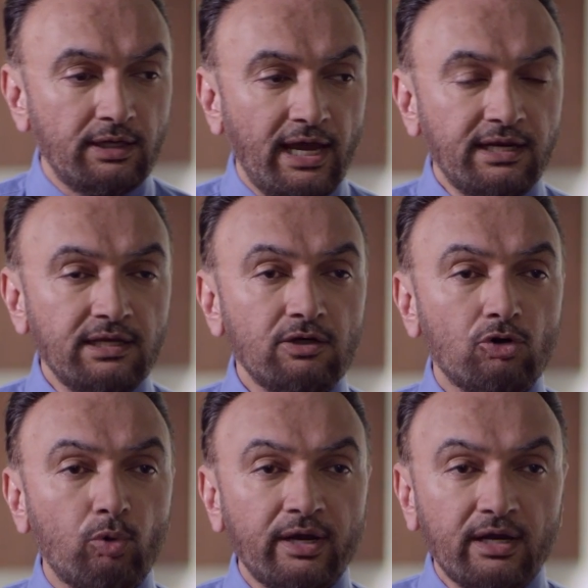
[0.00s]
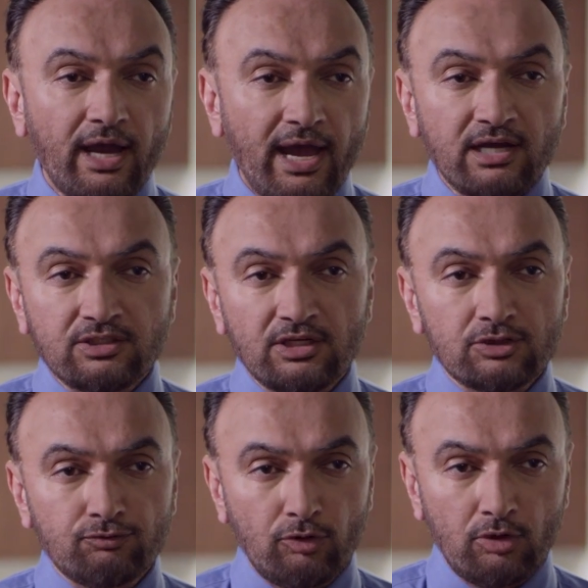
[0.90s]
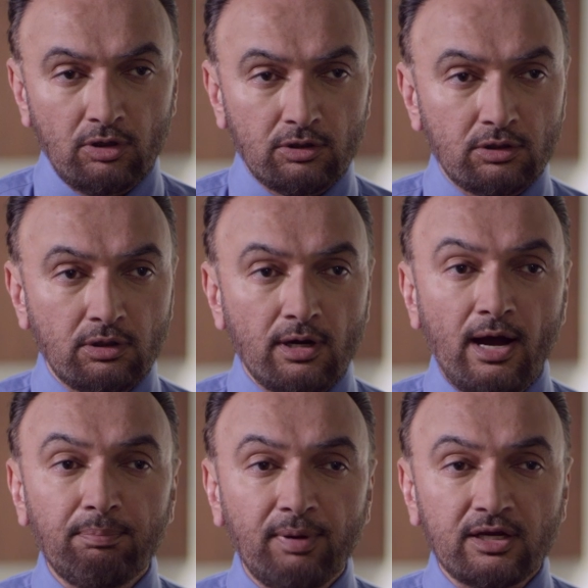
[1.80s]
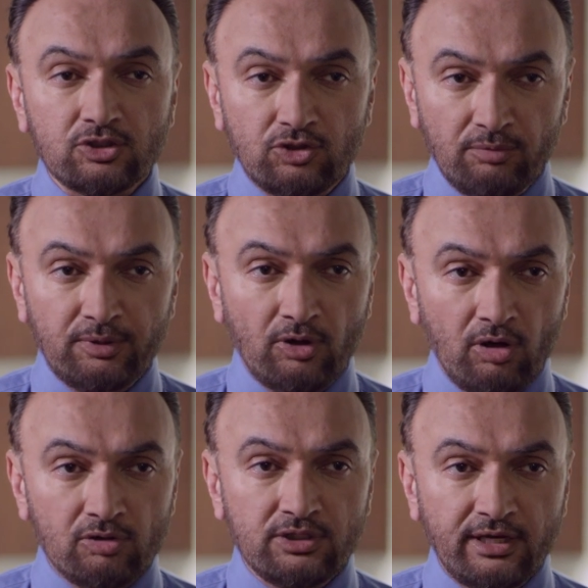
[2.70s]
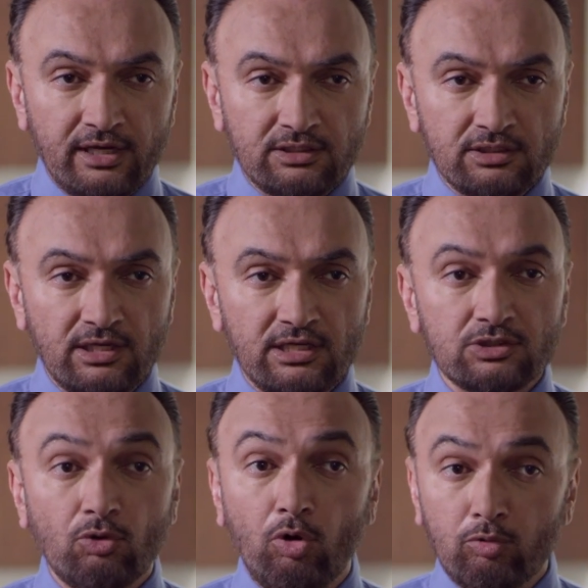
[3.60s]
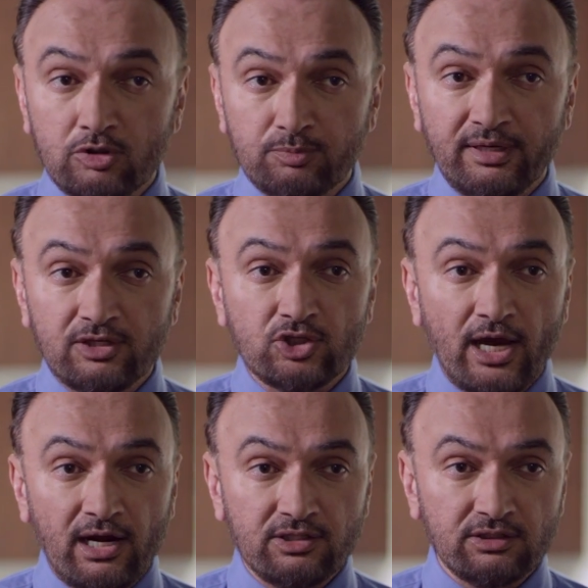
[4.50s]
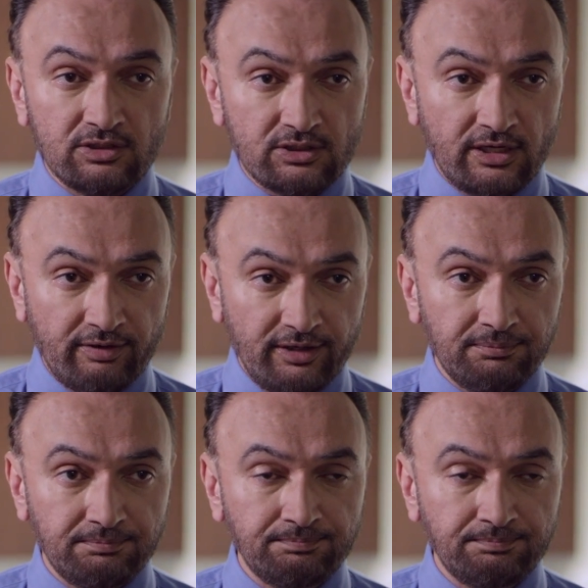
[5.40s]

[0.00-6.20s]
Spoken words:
Getting quick access for complex dermatology cases has always been a challenge in this area.